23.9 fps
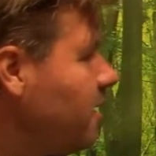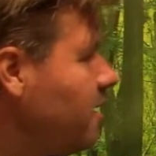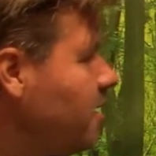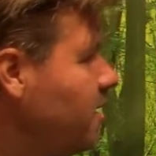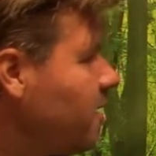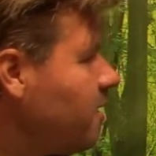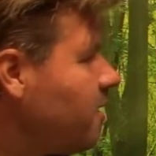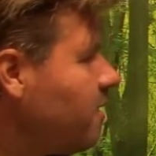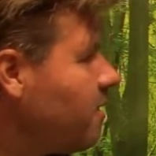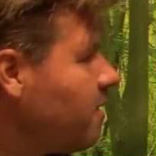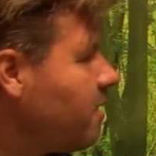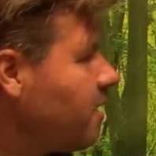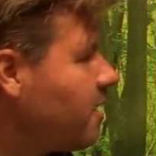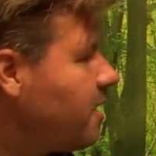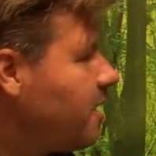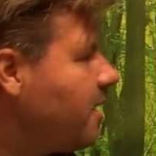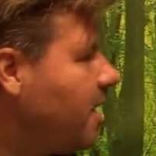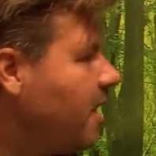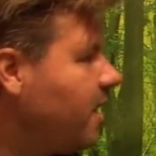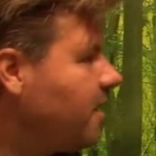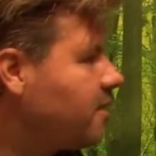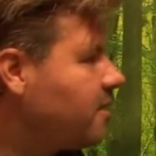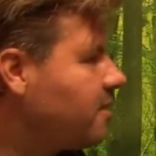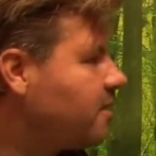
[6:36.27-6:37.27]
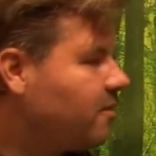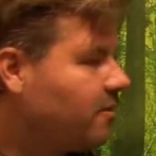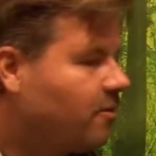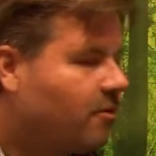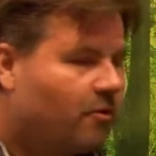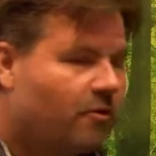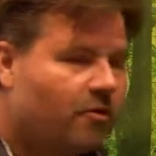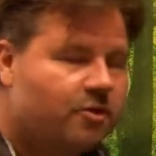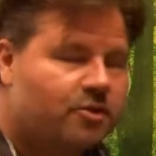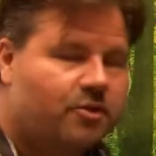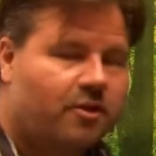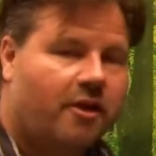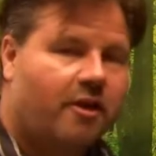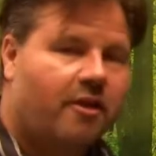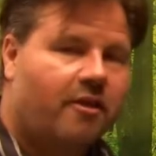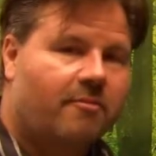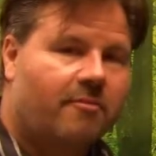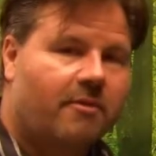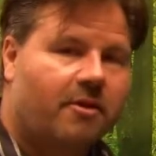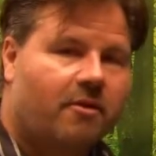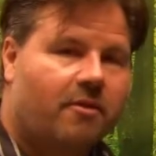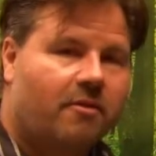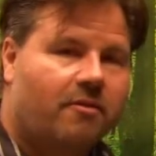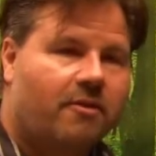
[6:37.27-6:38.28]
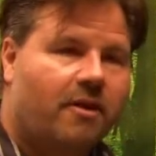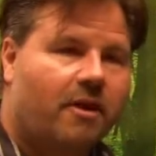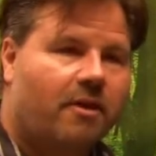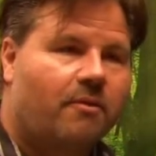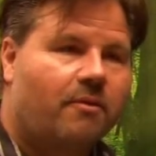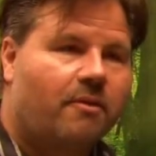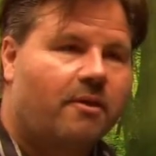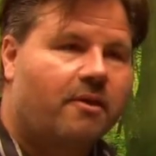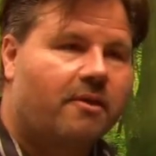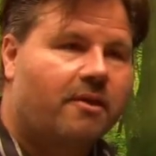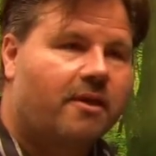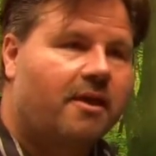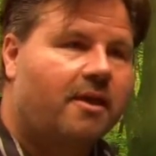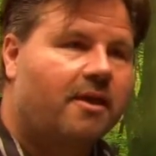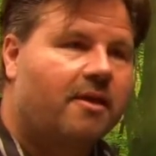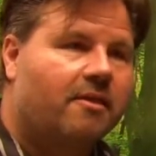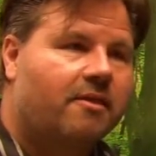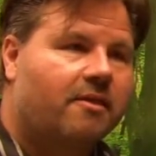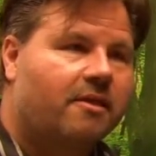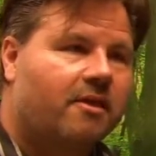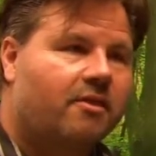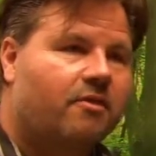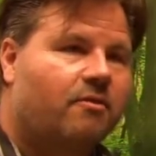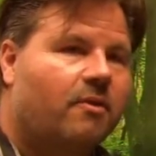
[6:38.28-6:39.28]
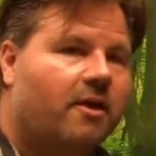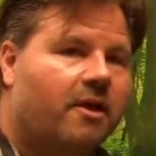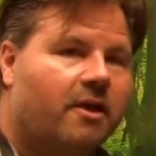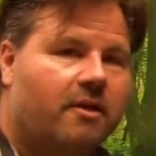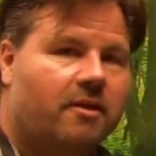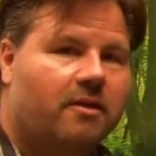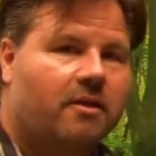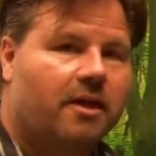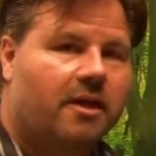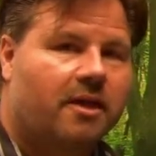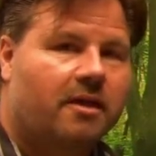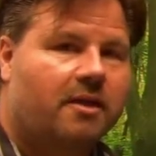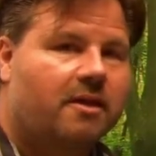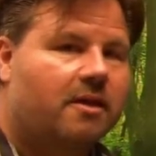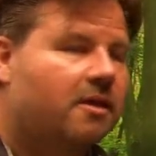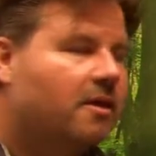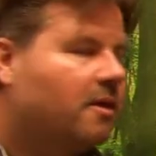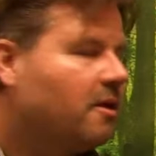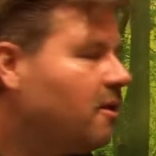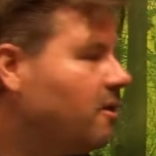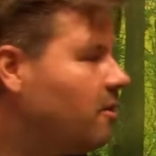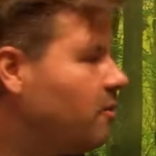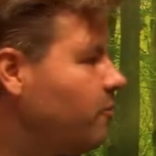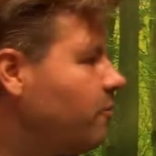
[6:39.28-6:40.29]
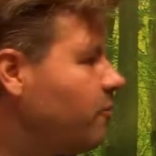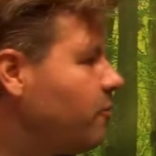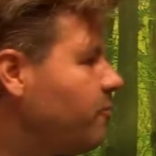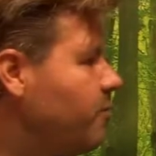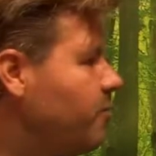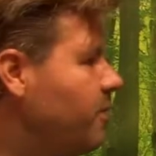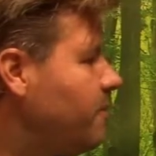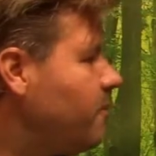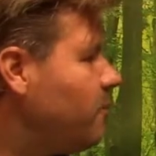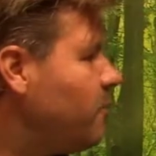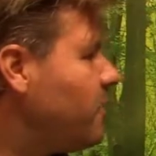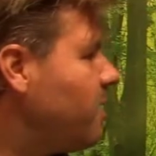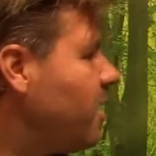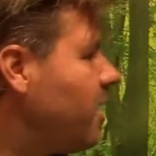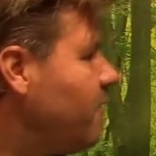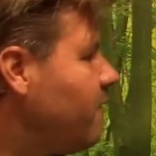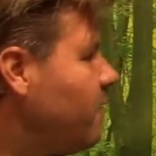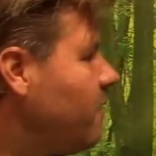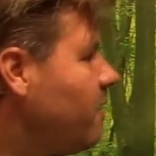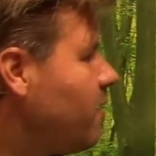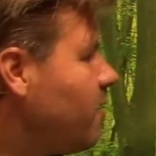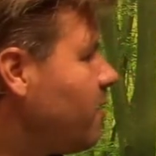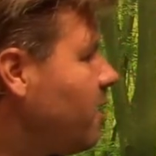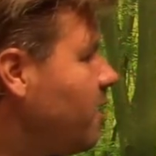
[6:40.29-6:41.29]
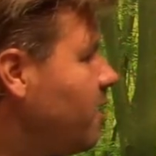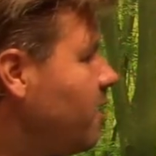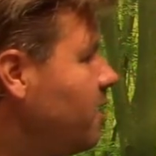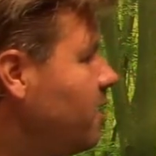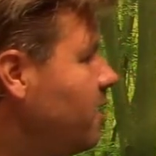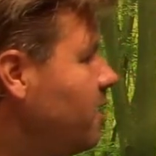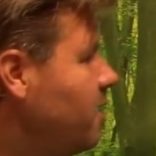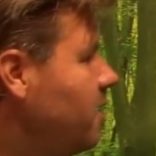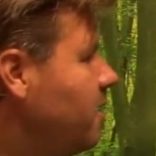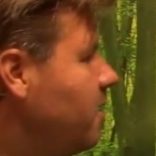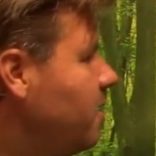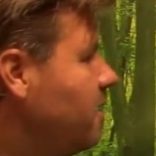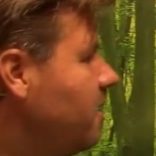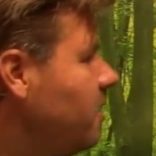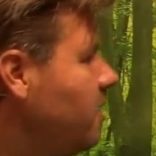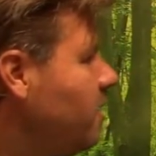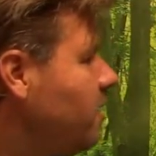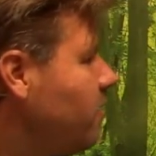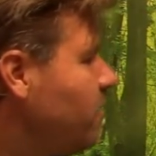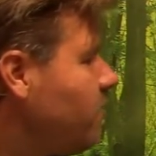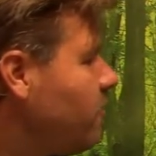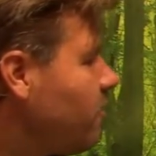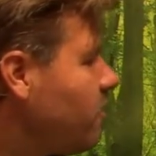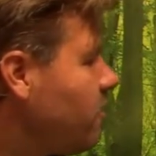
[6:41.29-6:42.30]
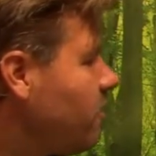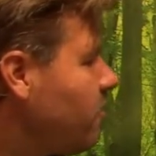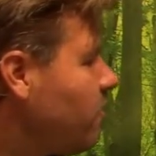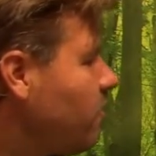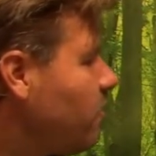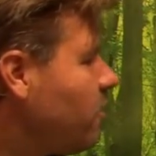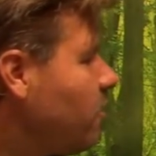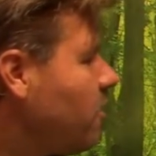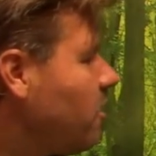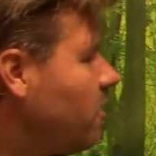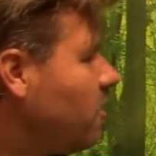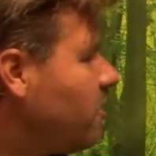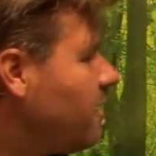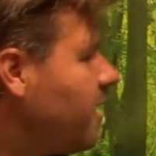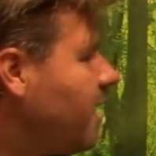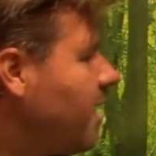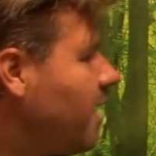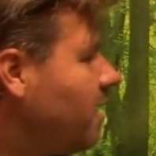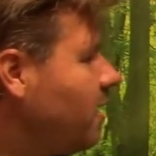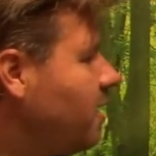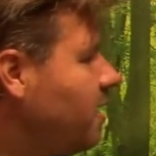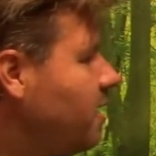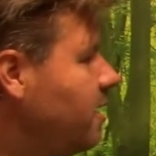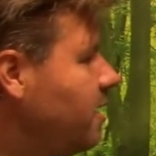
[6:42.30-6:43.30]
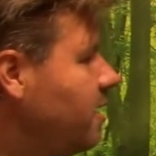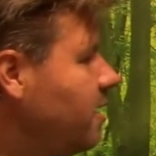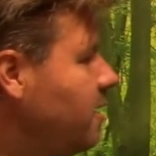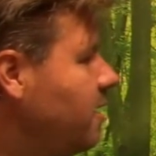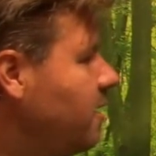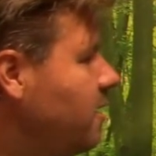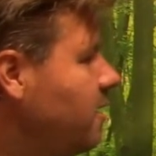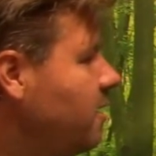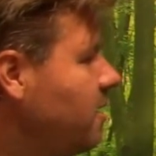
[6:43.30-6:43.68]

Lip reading: this is a gut neurotransmitter that we see is dysregulated with people that have anxiety. There's another one called galanin.